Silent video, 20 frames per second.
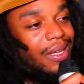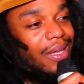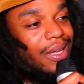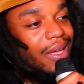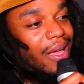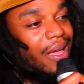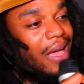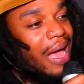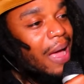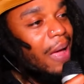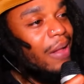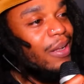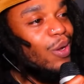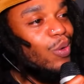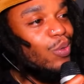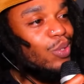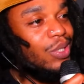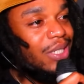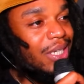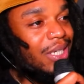I don't
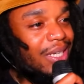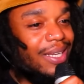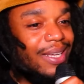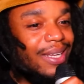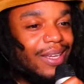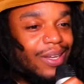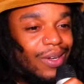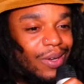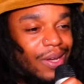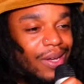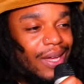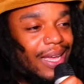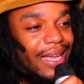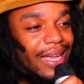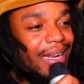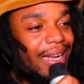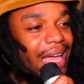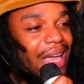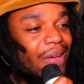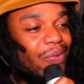sit here and
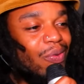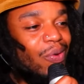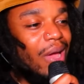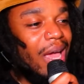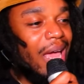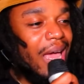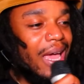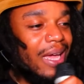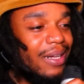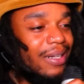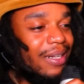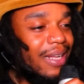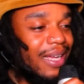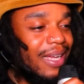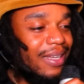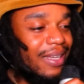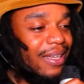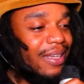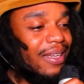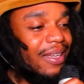ever act
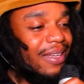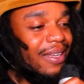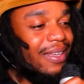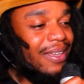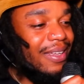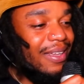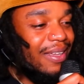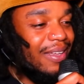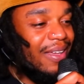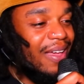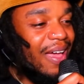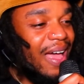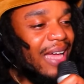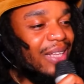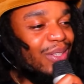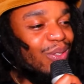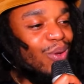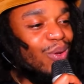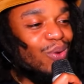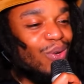like I
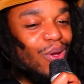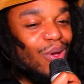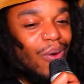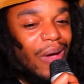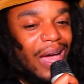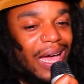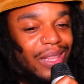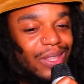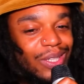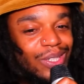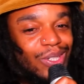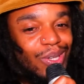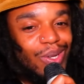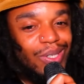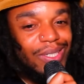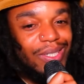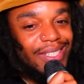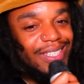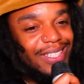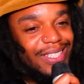don't know how the
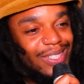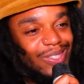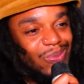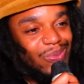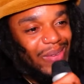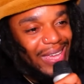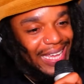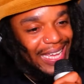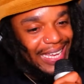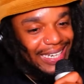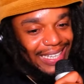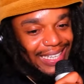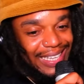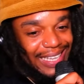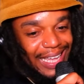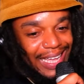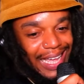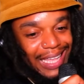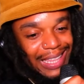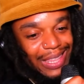sausage is made.
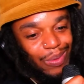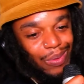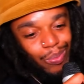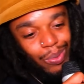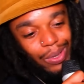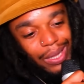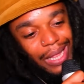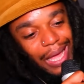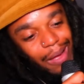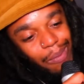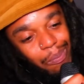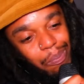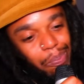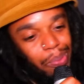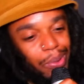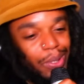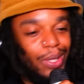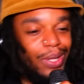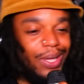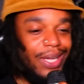And then be like, but
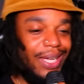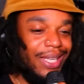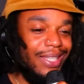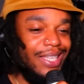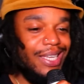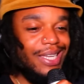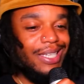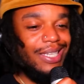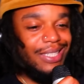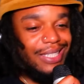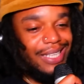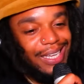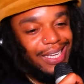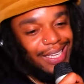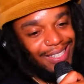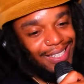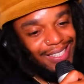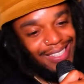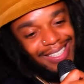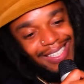look at these
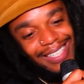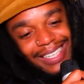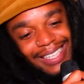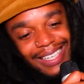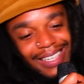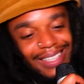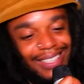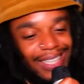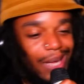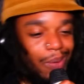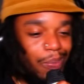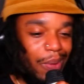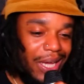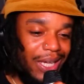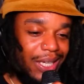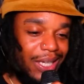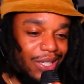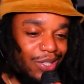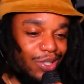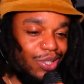niggas. They
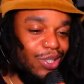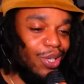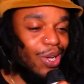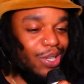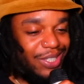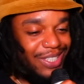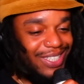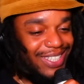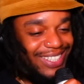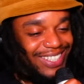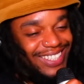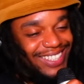making sausage.